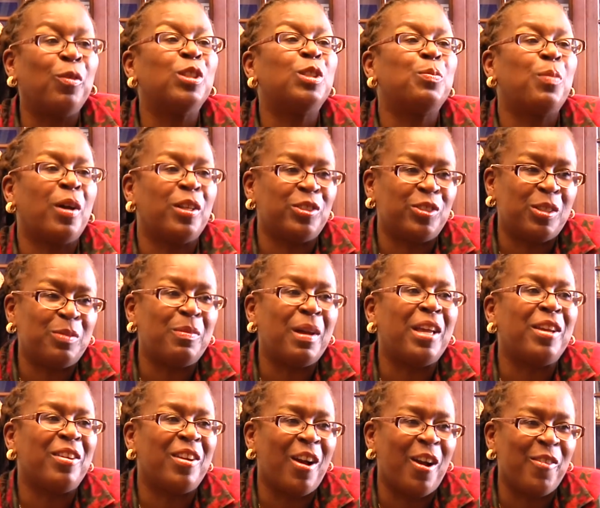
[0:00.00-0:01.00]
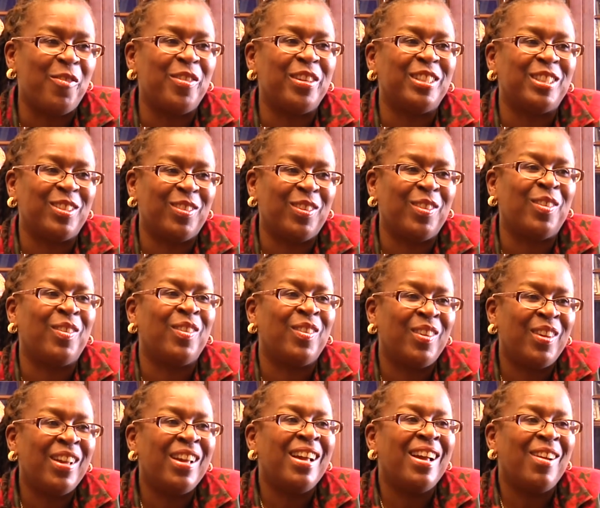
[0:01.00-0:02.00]
was sponsored by your office. So
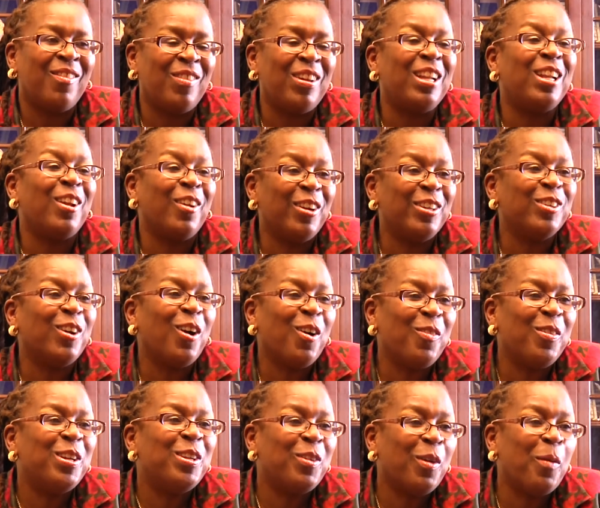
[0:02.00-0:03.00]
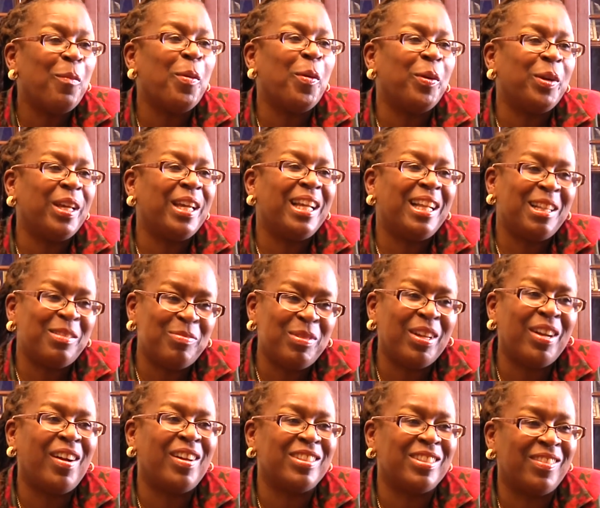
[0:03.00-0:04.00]
we learned all we know about the Hill
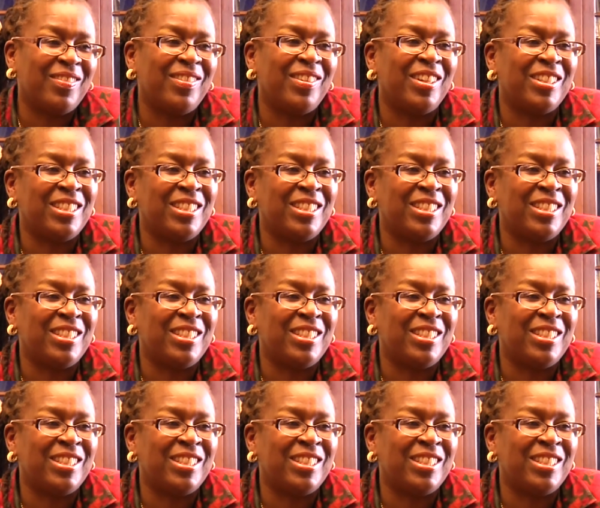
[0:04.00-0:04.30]
because of your